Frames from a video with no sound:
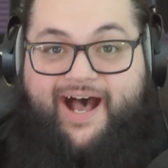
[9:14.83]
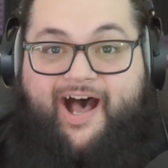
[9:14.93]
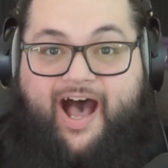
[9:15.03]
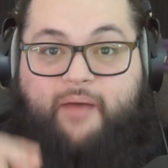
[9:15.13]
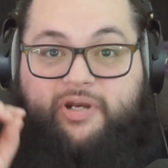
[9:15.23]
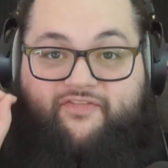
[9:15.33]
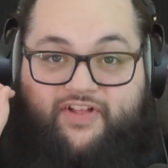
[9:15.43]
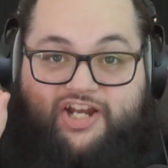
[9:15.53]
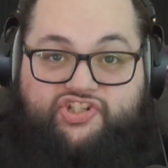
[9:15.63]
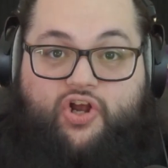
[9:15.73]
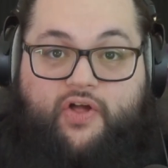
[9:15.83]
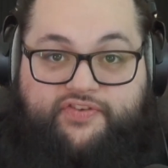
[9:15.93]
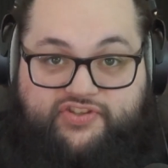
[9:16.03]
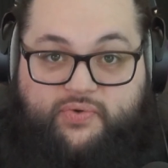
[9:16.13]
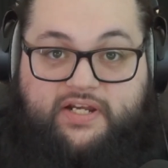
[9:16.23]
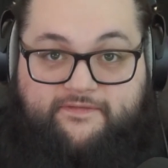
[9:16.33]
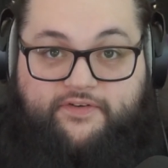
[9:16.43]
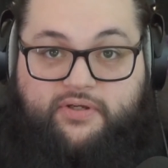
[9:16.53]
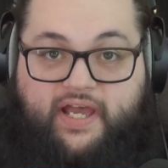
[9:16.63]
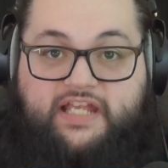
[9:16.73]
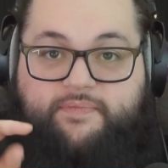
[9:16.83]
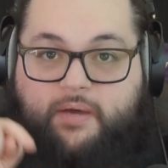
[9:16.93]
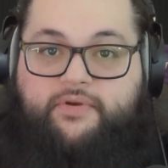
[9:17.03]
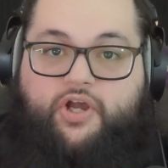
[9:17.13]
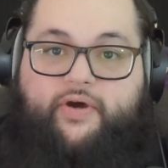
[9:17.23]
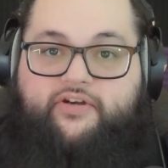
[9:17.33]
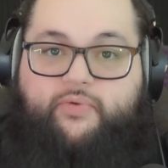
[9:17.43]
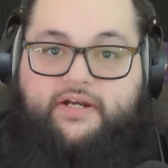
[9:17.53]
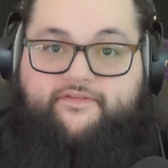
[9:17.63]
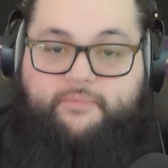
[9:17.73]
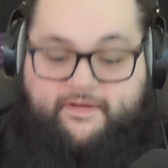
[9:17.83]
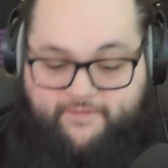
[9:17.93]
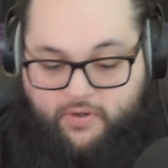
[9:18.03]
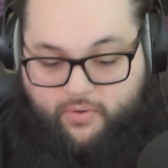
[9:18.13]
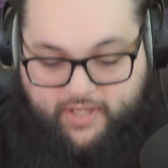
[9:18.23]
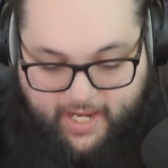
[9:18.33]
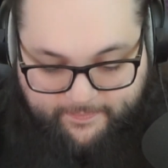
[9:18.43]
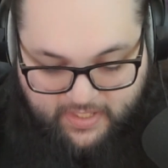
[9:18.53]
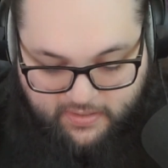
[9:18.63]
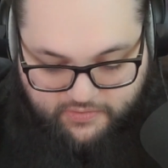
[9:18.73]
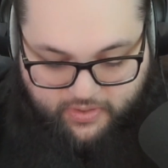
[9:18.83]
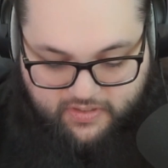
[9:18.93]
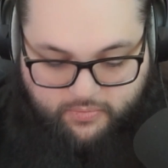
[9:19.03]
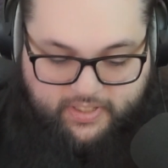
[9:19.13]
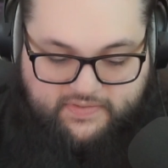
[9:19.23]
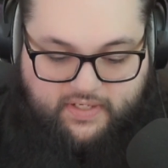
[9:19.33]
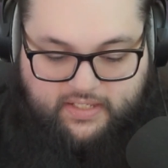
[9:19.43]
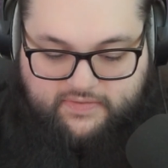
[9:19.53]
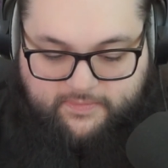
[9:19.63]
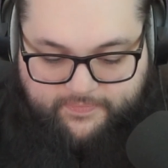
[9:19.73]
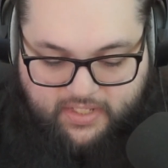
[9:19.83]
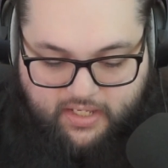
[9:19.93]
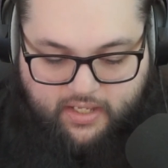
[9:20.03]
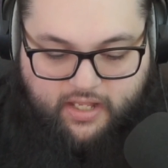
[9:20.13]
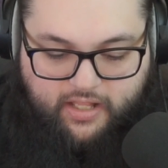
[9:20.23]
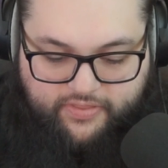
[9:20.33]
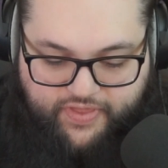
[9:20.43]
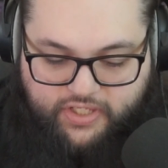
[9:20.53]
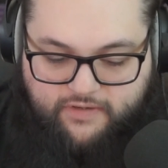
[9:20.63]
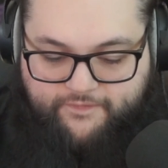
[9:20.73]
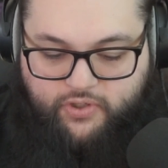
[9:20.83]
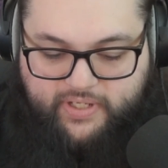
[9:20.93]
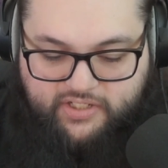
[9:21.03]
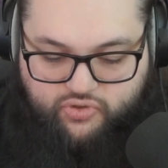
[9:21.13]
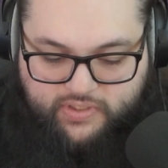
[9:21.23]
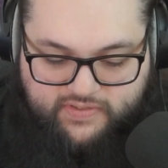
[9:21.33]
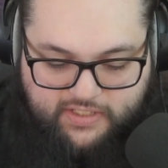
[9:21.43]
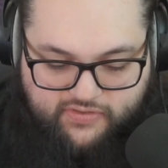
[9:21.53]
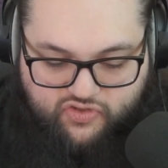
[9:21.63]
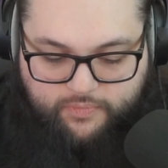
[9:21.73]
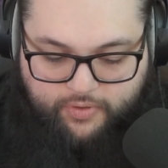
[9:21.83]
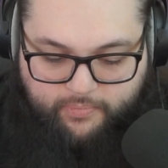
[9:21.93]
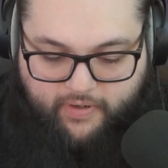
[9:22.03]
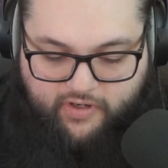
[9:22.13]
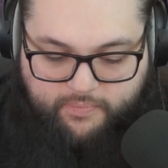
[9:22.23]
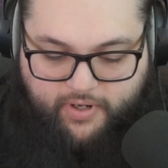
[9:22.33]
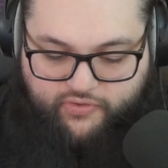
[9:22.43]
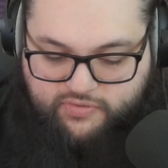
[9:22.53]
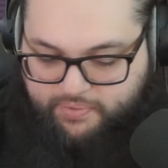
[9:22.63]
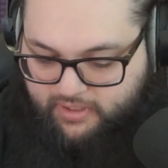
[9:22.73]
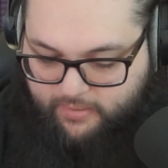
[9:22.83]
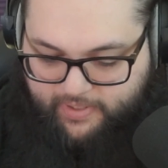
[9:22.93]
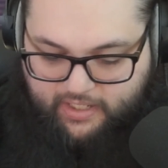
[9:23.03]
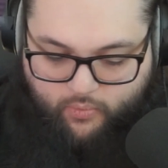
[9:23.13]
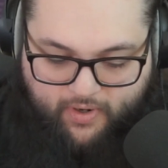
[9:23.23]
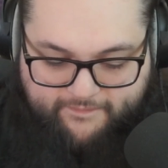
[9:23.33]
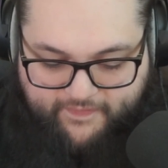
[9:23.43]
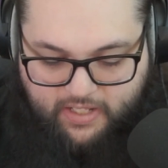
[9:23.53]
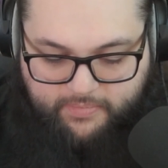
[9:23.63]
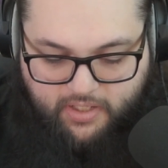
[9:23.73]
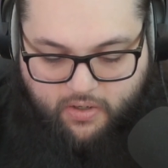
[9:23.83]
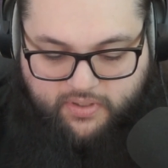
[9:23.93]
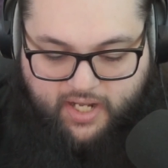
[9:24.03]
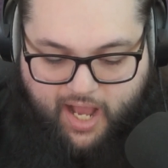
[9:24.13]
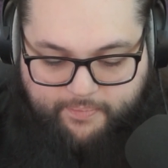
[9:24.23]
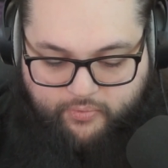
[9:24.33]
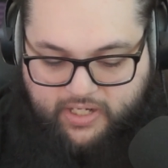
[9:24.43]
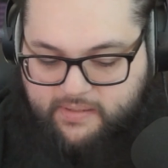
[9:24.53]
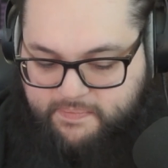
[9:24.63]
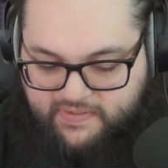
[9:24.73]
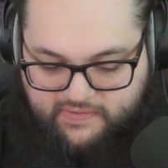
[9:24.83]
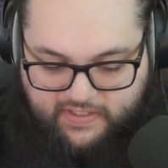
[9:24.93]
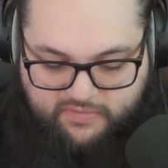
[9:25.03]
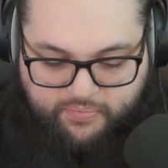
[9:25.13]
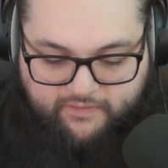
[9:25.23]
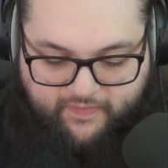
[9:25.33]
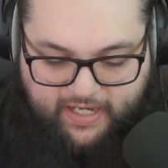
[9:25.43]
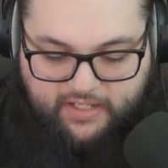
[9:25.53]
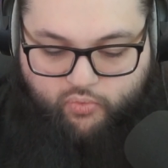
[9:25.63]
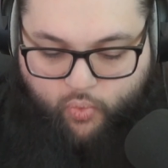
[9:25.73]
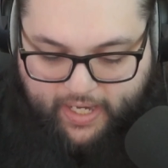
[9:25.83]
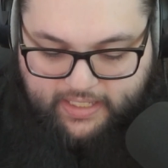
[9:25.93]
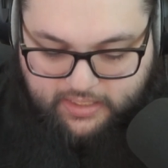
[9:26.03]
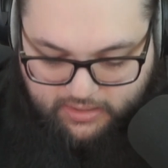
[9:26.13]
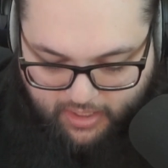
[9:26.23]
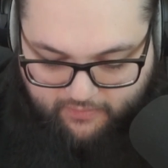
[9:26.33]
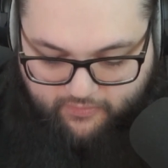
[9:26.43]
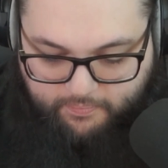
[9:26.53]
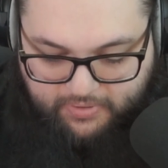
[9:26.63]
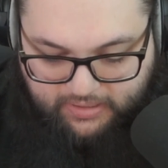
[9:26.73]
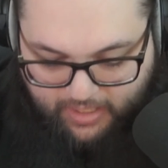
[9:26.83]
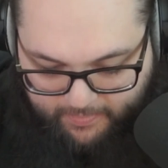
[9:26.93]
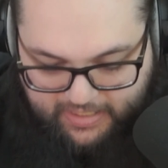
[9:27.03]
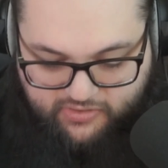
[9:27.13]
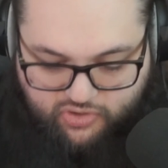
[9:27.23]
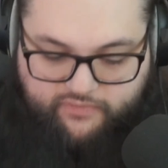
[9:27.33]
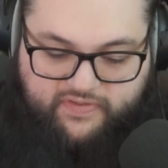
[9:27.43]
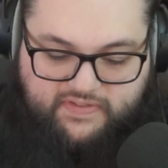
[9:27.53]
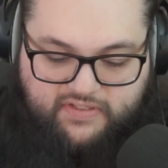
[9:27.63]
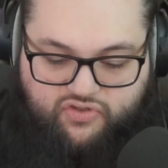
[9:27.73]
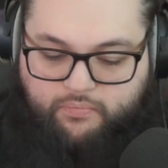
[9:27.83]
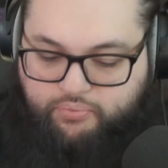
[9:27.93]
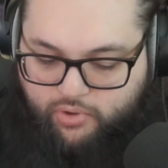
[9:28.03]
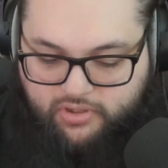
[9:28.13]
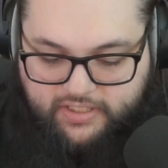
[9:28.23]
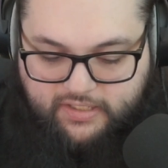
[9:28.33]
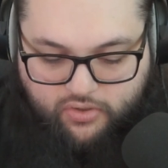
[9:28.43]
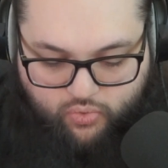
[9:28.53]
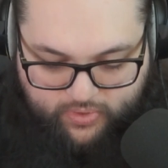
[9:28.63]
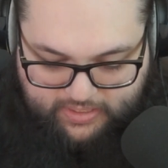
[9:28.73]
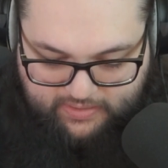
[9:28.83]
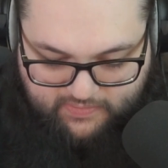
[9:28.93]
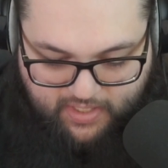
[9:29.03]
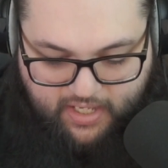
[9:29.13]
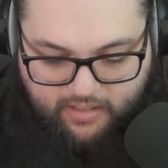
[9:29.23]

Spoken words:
I'm gonna flash it on the screen for you guys, but I'm gonna go ahead and read it from my phone, okay? So here's what it says. Thank you for your interest in Super Mario Brothers Plumbing. We're a family-owned and operated business providing white-glove plumbing services to Brooklyn and Queens.